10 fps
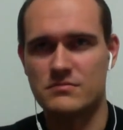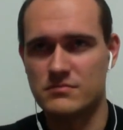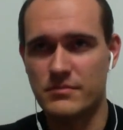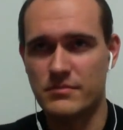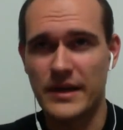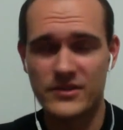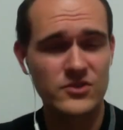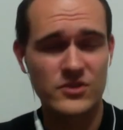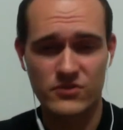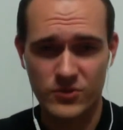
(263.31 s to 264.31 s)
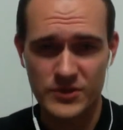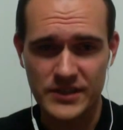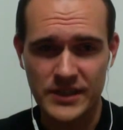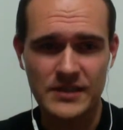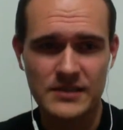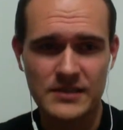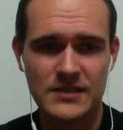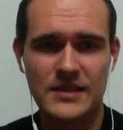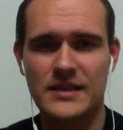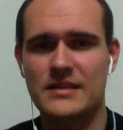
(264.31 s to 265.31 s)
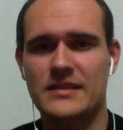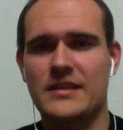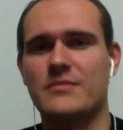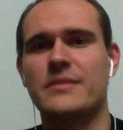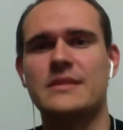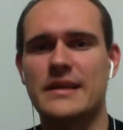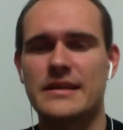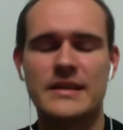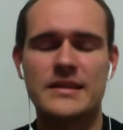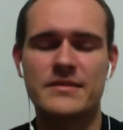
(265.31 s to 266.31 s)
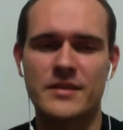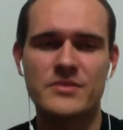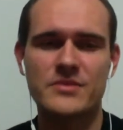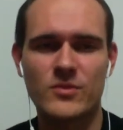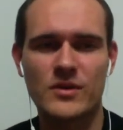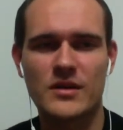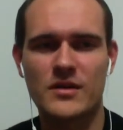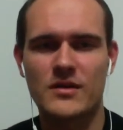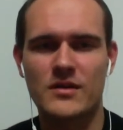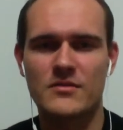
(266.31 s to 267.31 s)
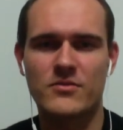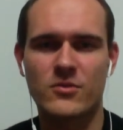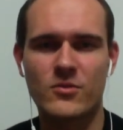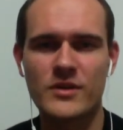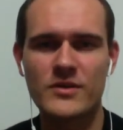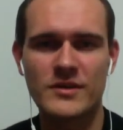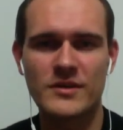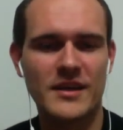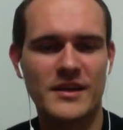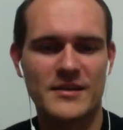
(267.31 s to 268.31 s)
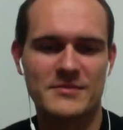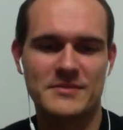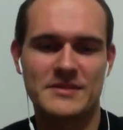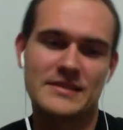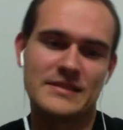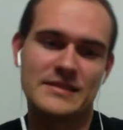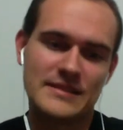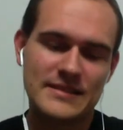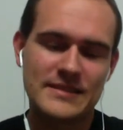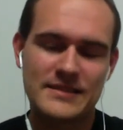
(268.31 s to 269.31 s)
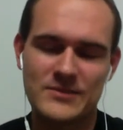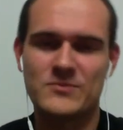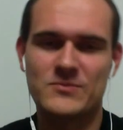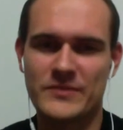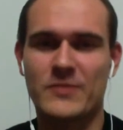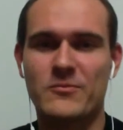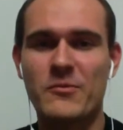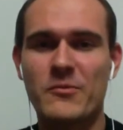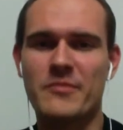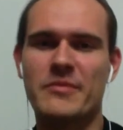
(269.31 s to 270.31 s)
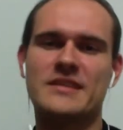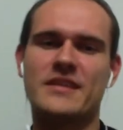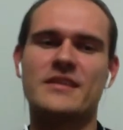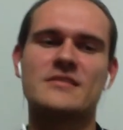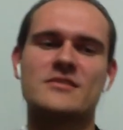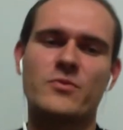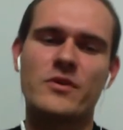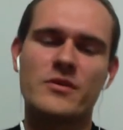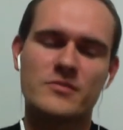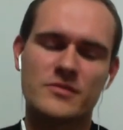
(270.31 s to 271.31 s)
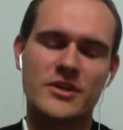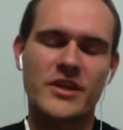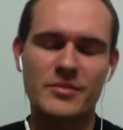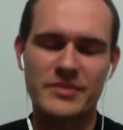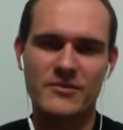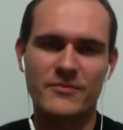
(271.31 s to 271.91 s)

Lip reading: back in 2014, and yeah, basically they developed forward, but yeah, we were a bit stuck, so we are catching up now.